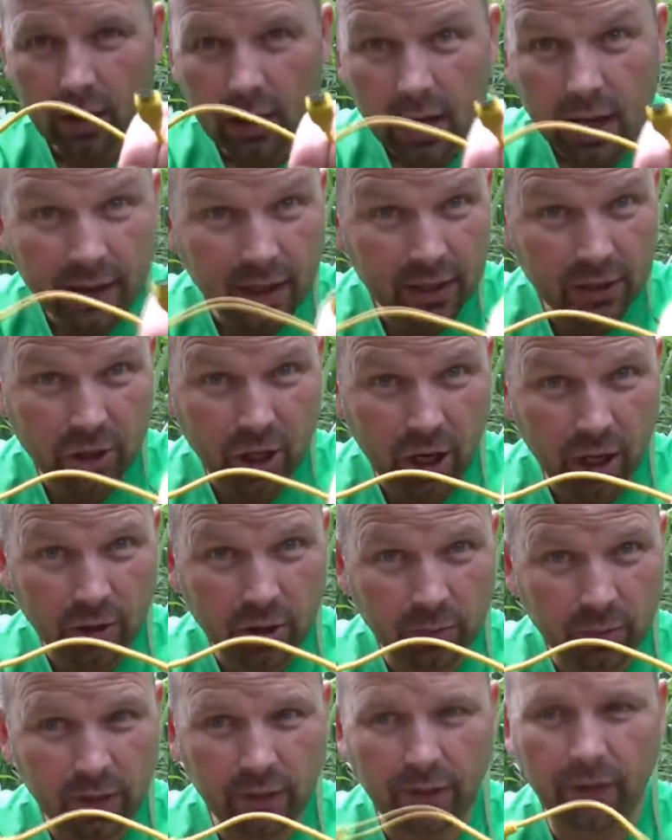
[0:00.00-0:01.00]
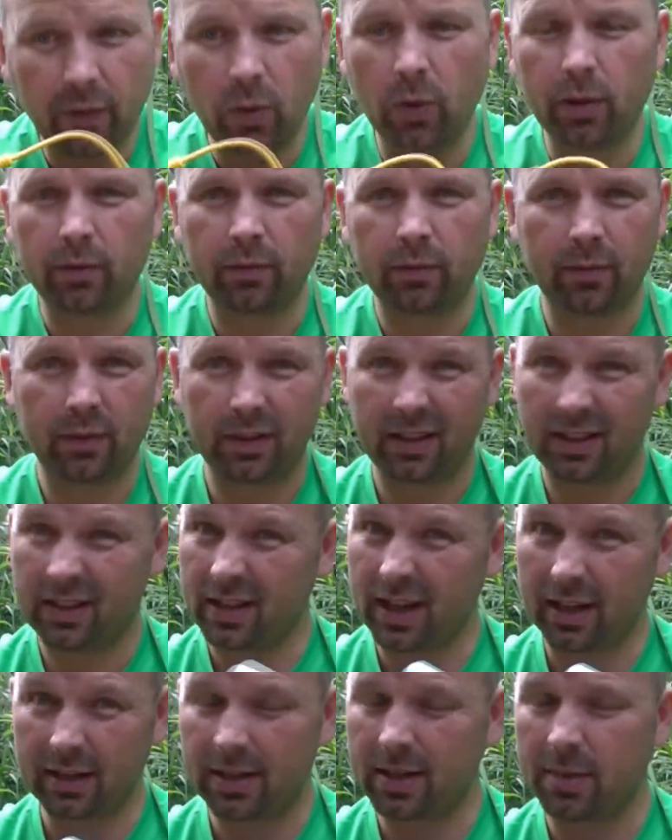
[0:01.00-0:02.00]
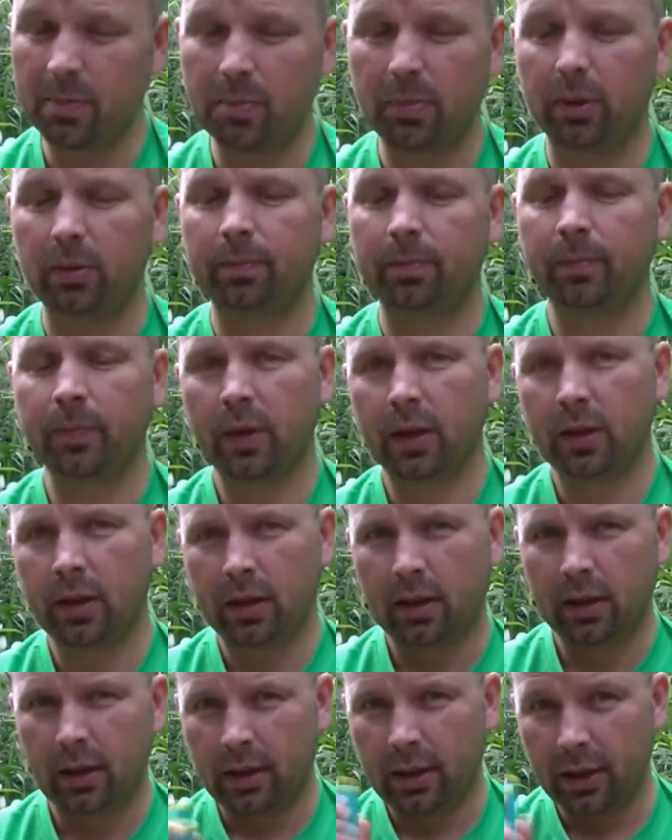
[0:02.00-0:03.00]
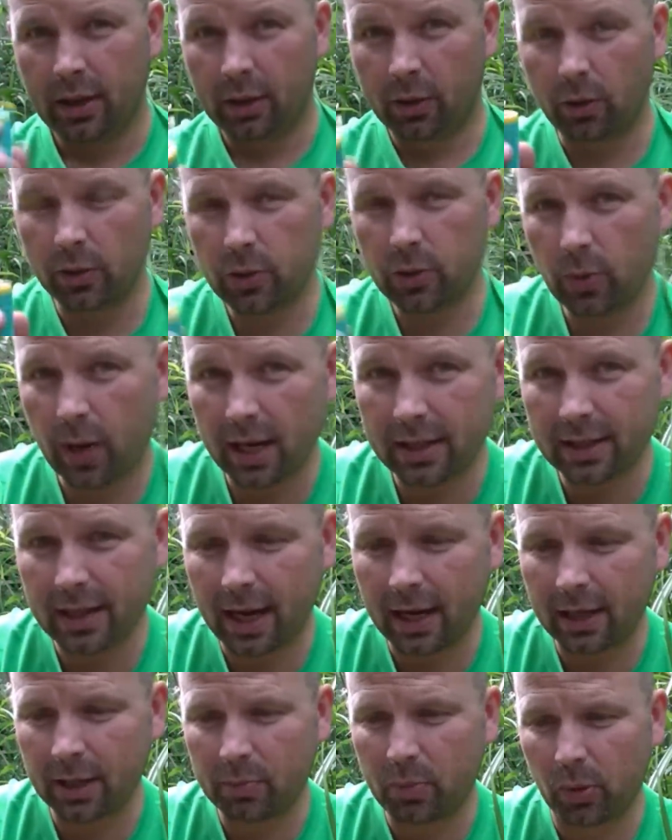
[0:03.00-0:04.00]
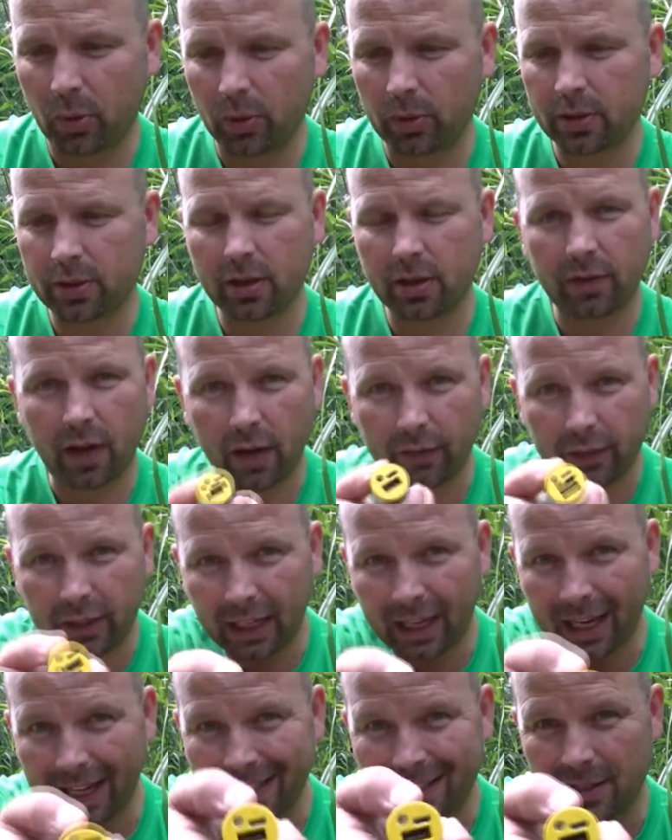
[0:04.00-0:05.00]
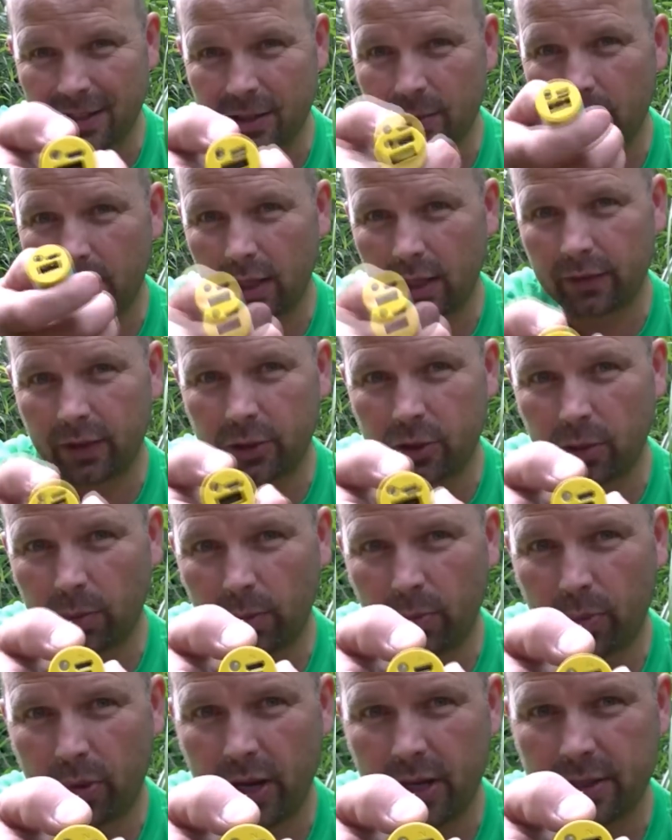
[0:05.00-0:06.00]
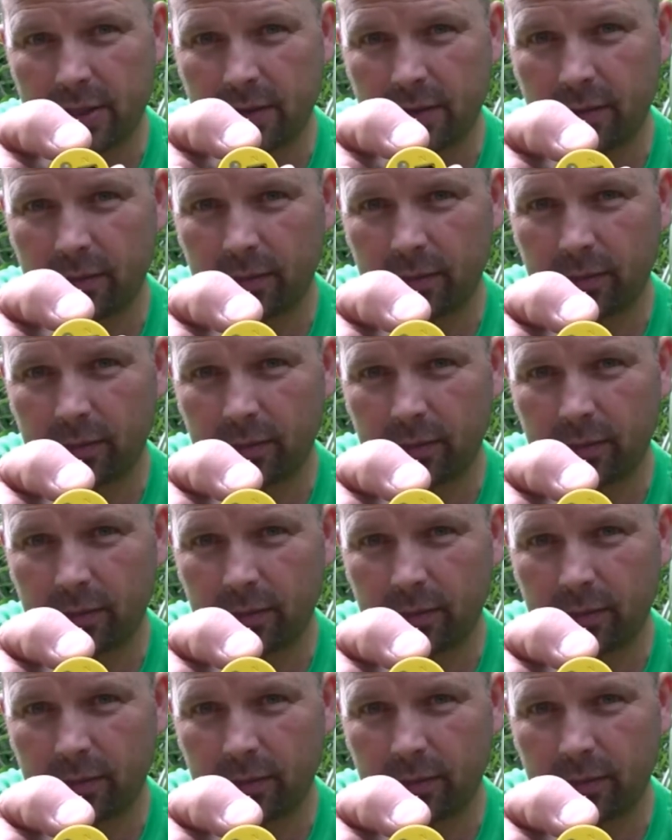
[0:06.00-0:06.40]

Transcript: and then charge up your phone. It's that simple. It also has the added bonus of having a light as well. If you double press,